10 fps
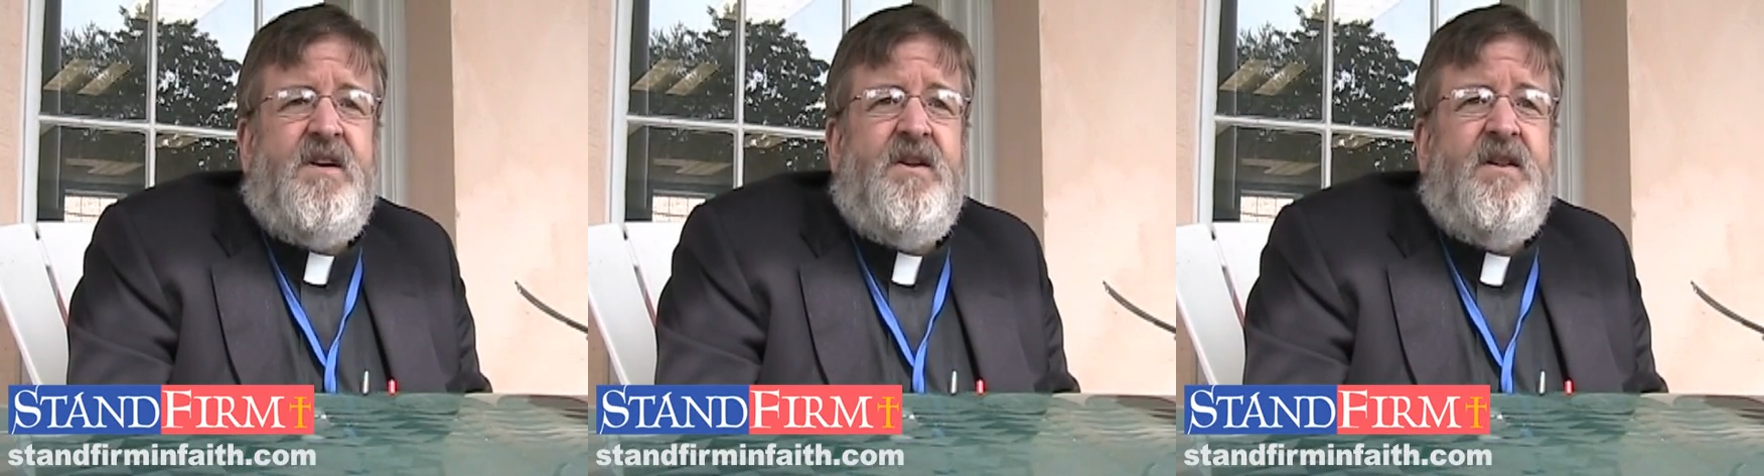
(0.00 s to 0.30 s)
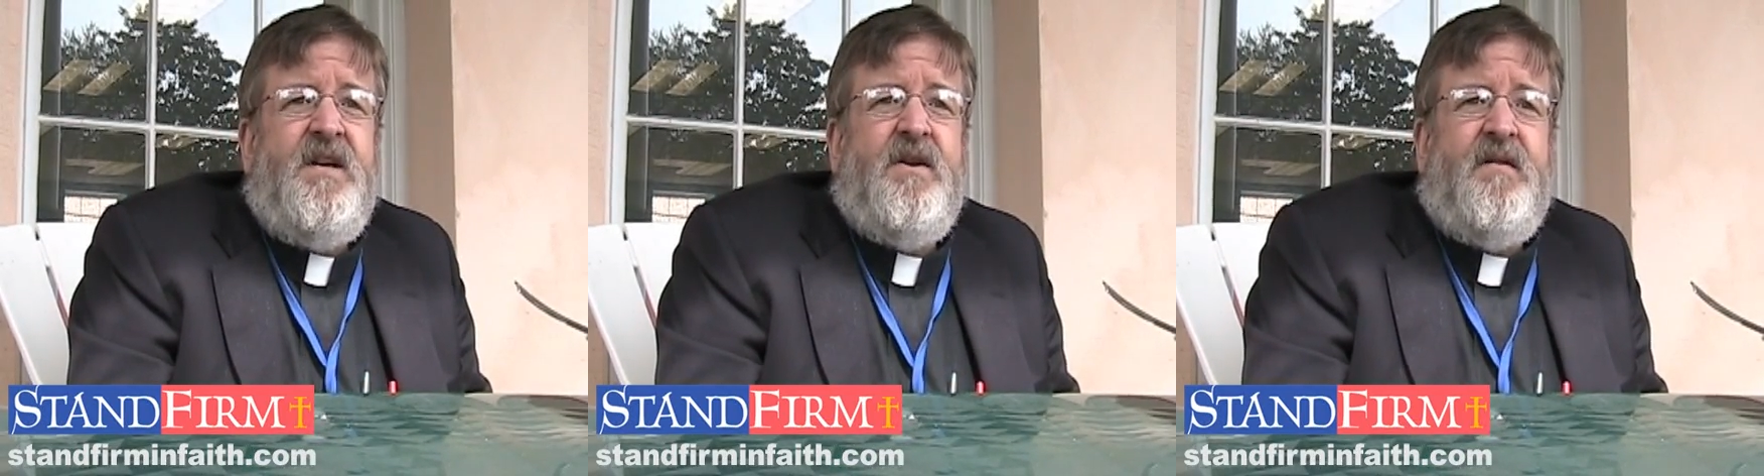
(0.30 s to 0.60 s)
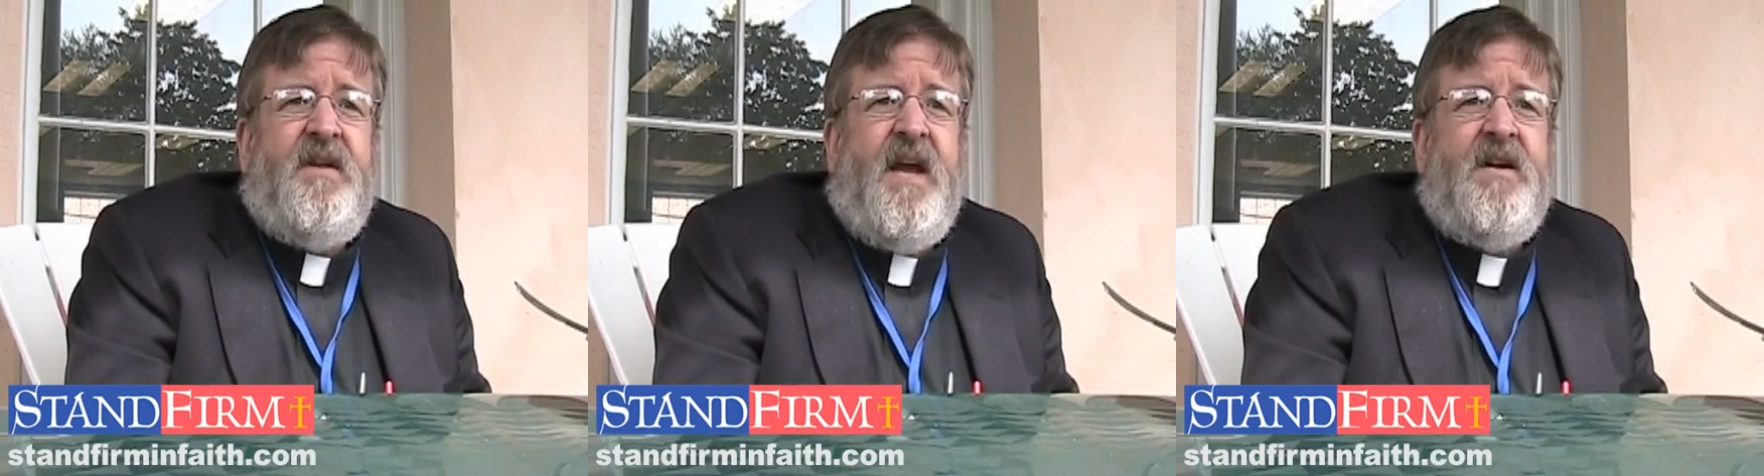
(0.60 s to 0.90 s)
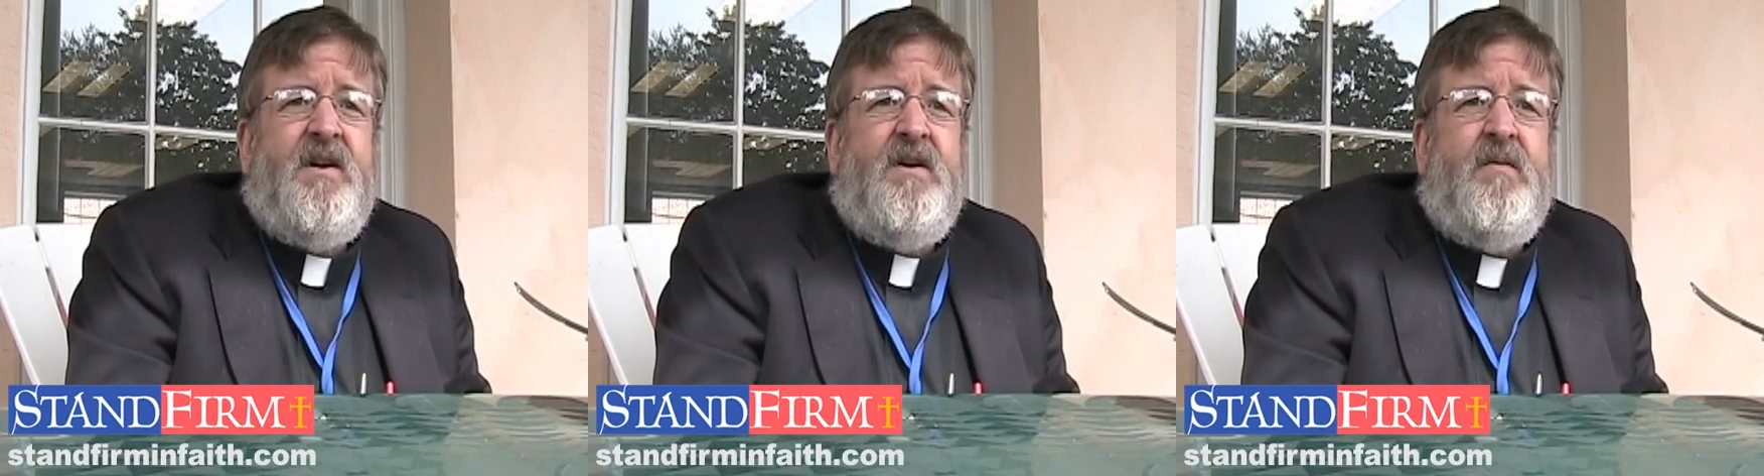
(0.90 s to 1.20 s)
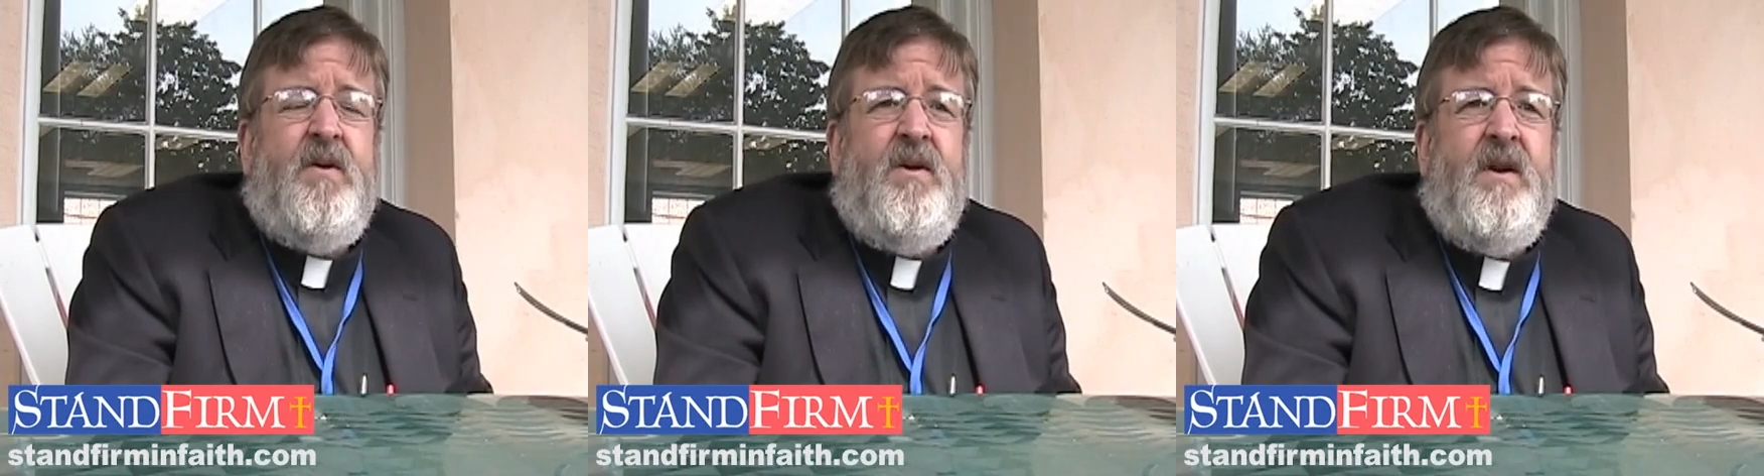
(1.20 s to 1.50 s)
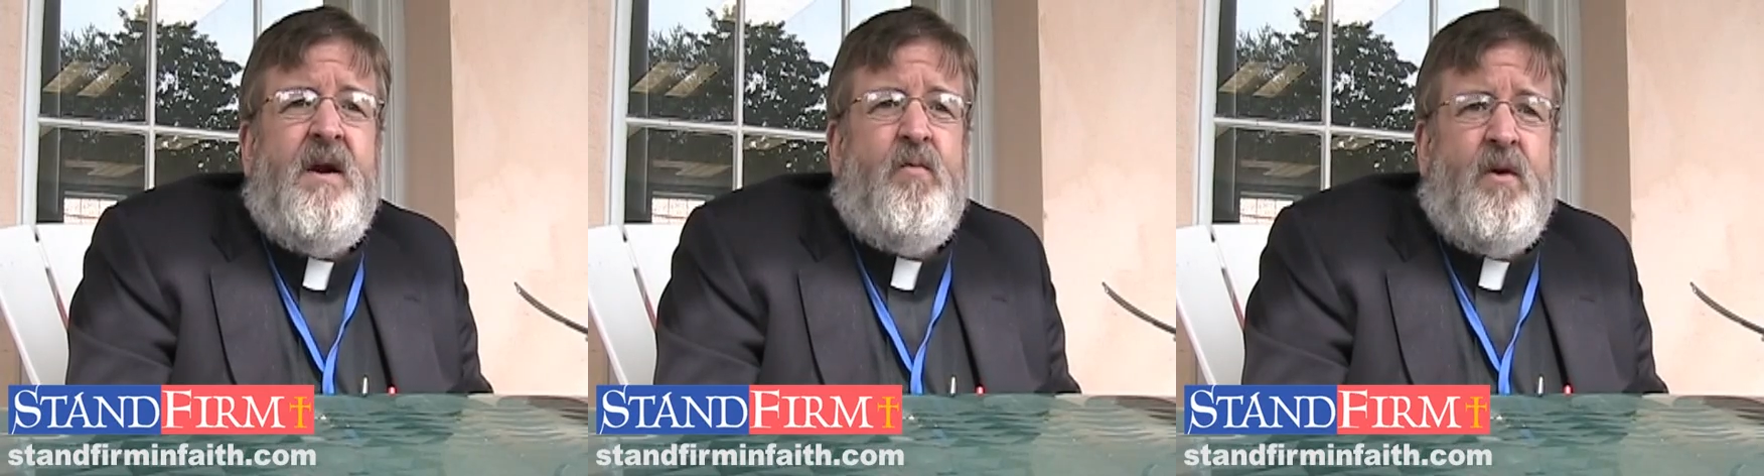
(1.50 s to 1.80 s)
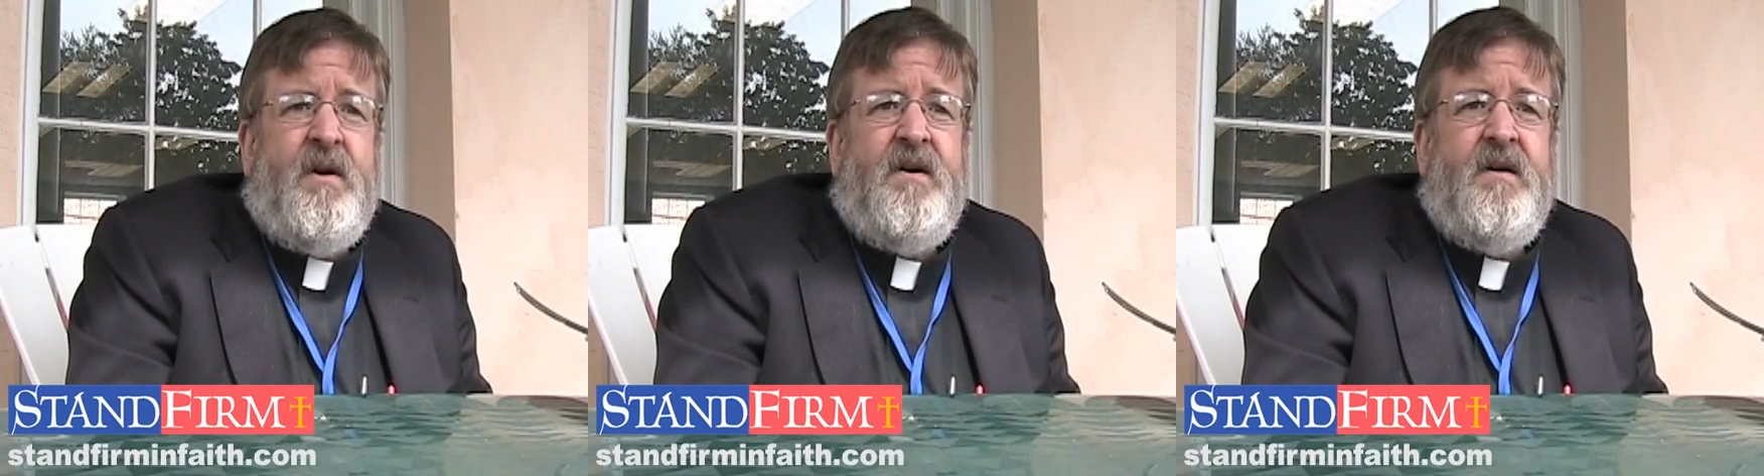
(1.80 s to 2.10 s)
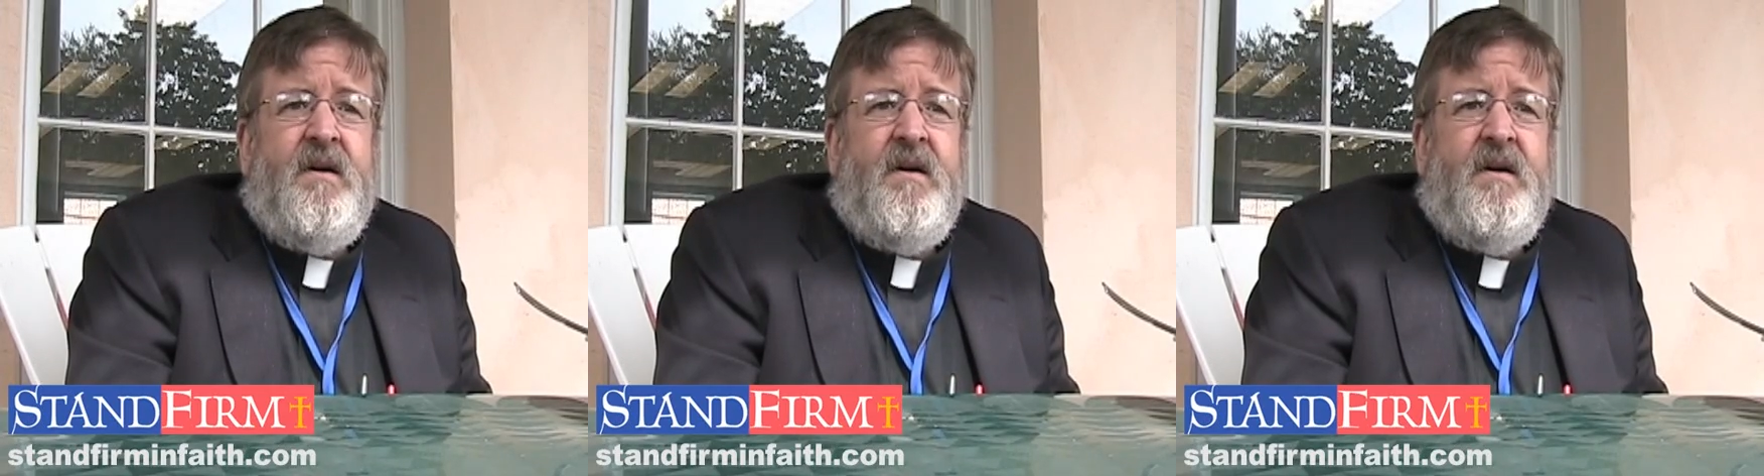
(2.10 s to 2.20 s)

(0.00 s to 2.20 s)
and the leader of the Anglican Communion Network,